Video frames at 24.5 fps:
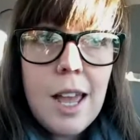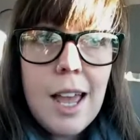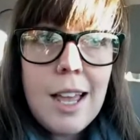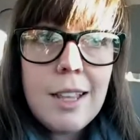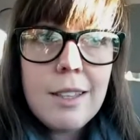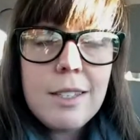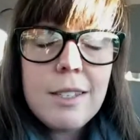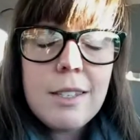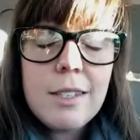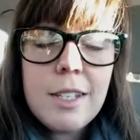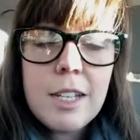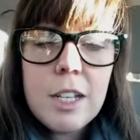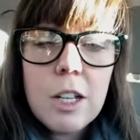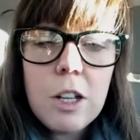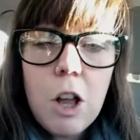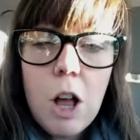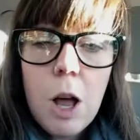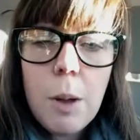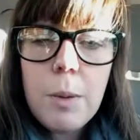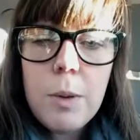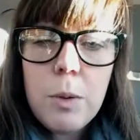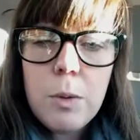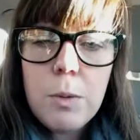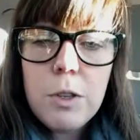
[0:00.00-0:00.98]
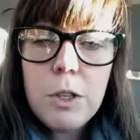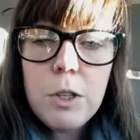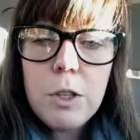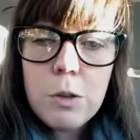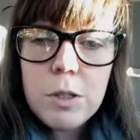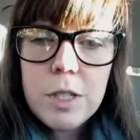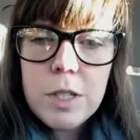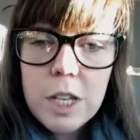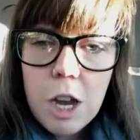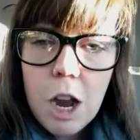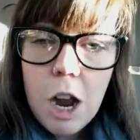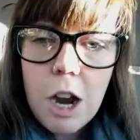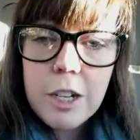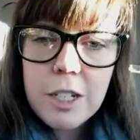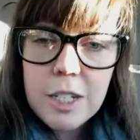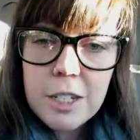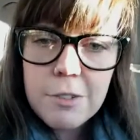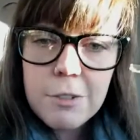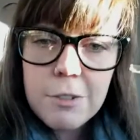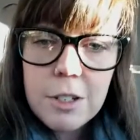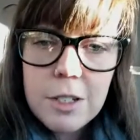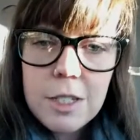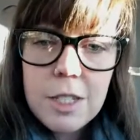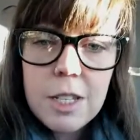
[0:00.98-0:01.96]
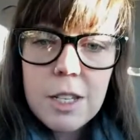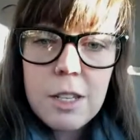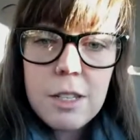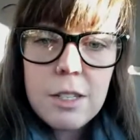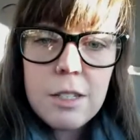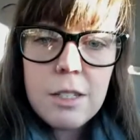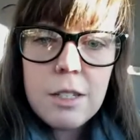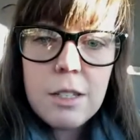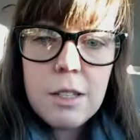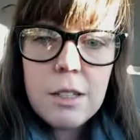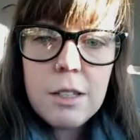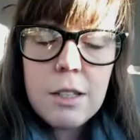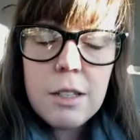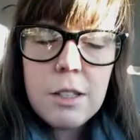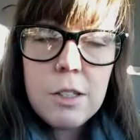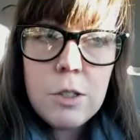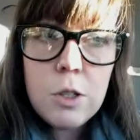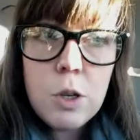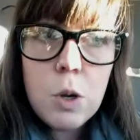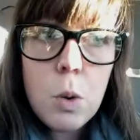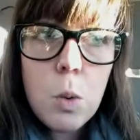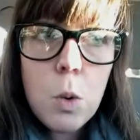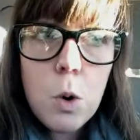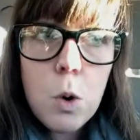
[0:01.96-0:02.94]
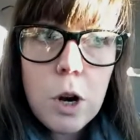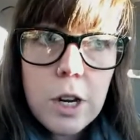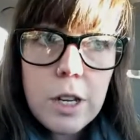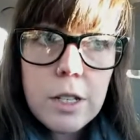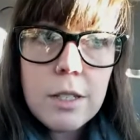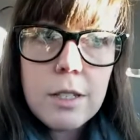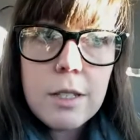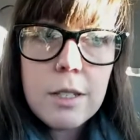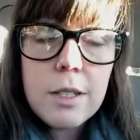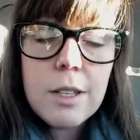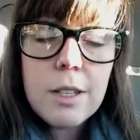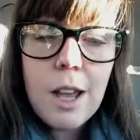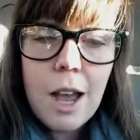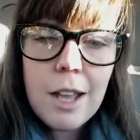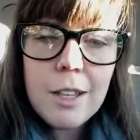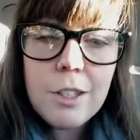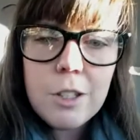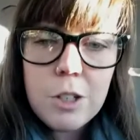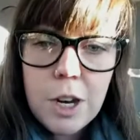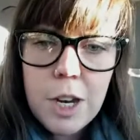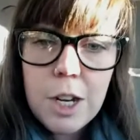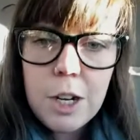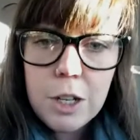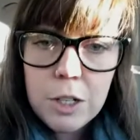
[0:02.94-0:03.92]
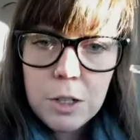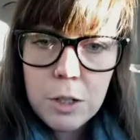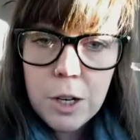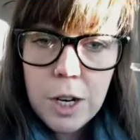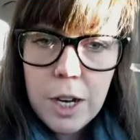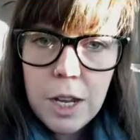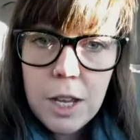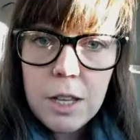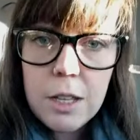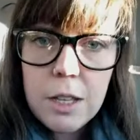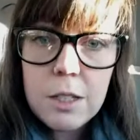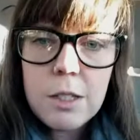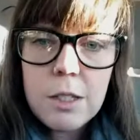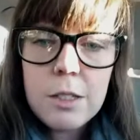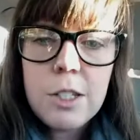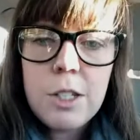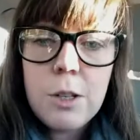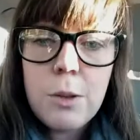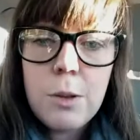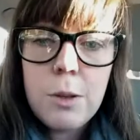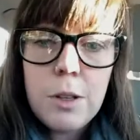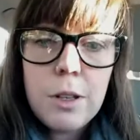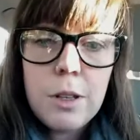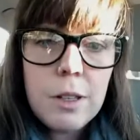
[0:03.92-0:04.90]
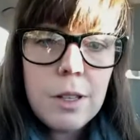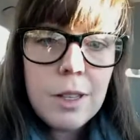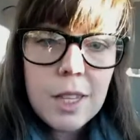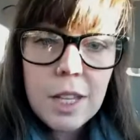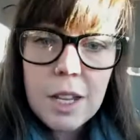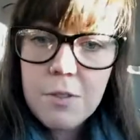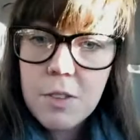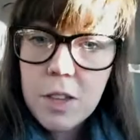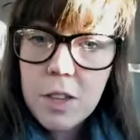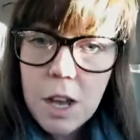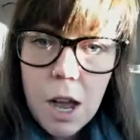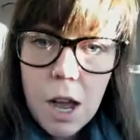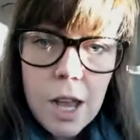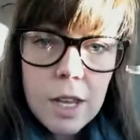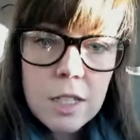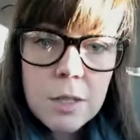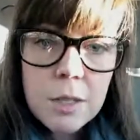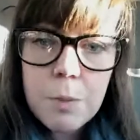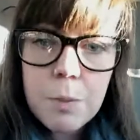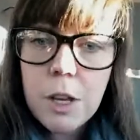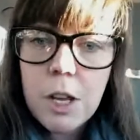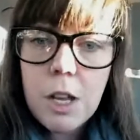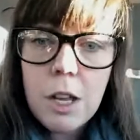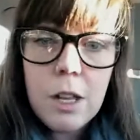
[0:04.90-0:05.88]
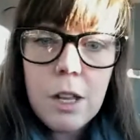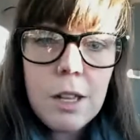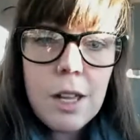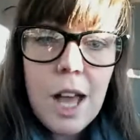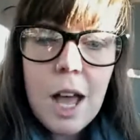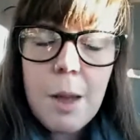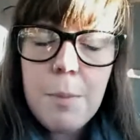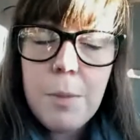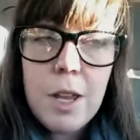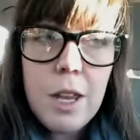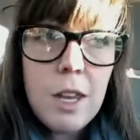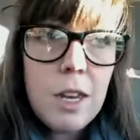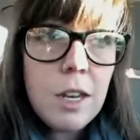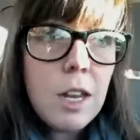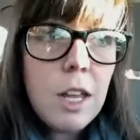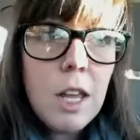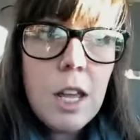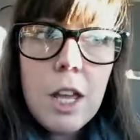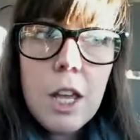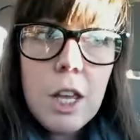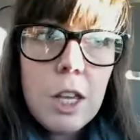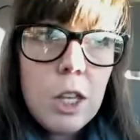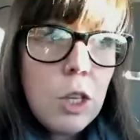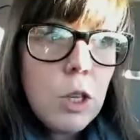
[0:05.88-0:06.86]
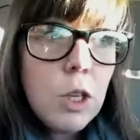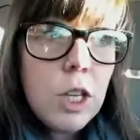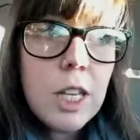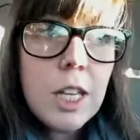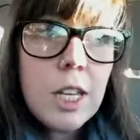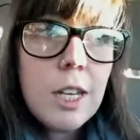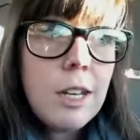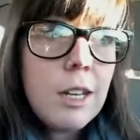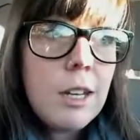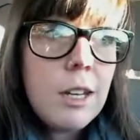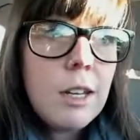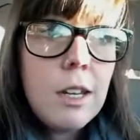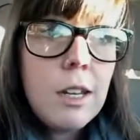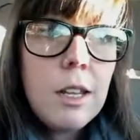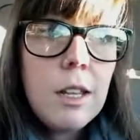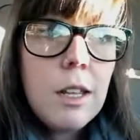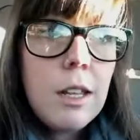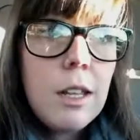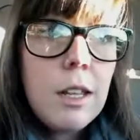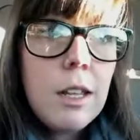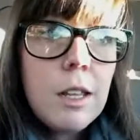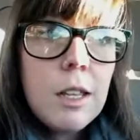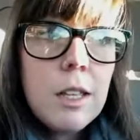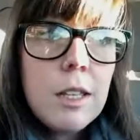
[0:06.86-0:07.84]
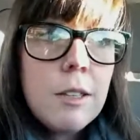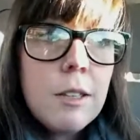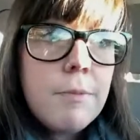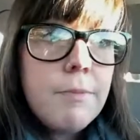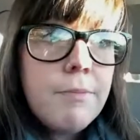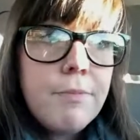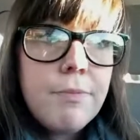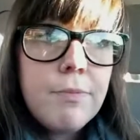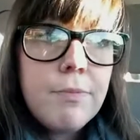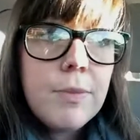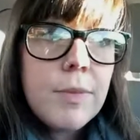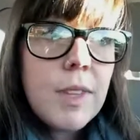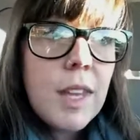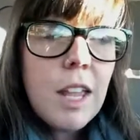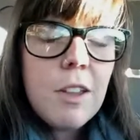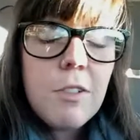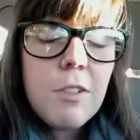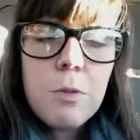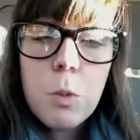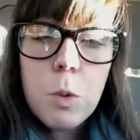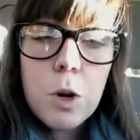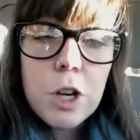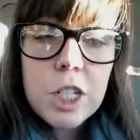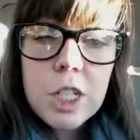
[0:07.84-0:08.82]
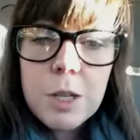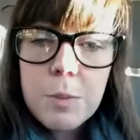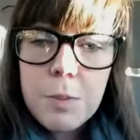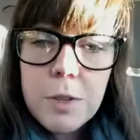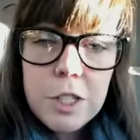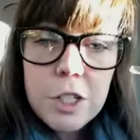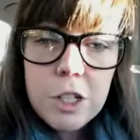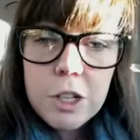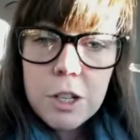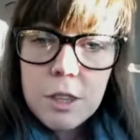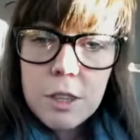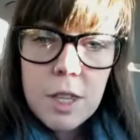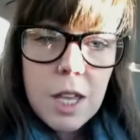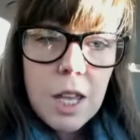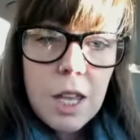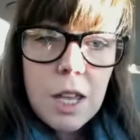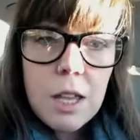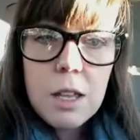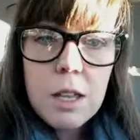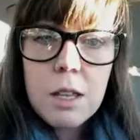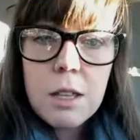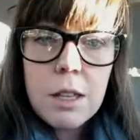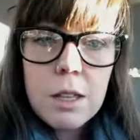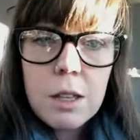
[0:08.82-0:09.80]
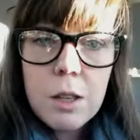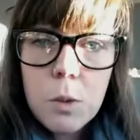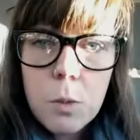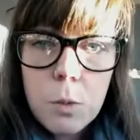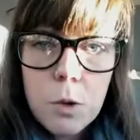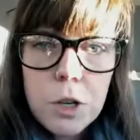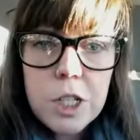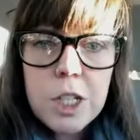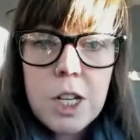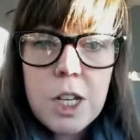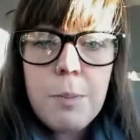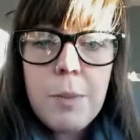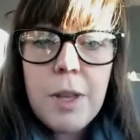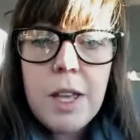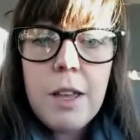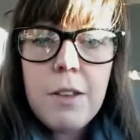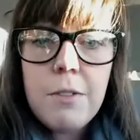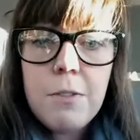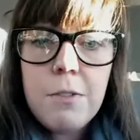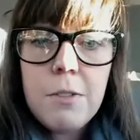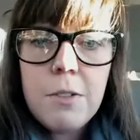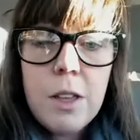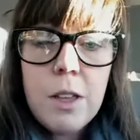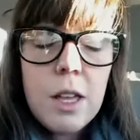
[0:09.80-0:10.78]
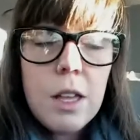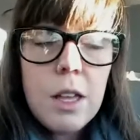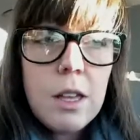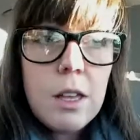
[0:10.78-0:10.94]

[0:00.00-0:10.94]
and still all be using our differences towards God's greater glory, to live the gospel. I mean, you can, if worship is your thing, worship. If